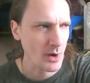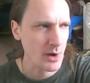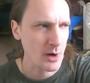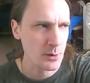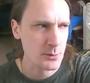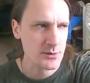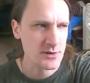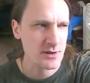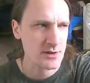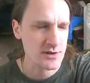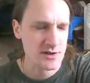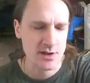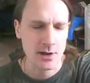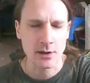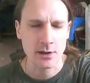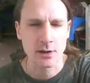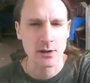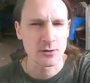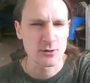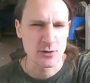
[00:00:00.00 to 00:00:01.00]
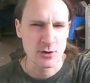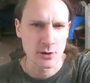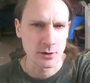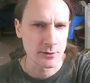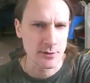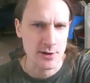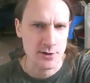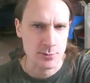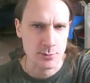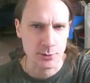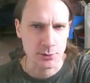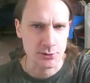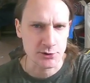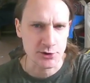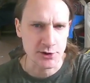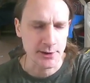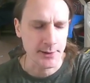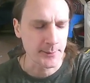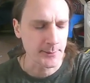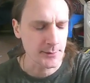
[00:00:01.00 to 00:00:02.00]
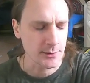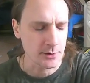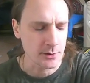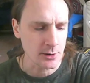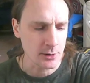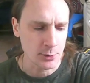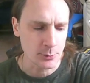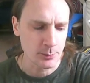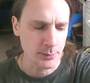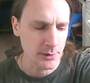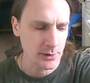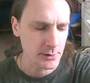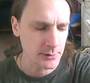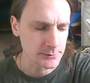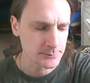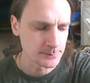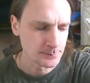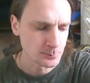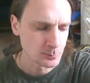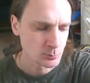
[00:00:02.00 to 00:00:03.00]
I was going to say, like, no, that's bullshit, but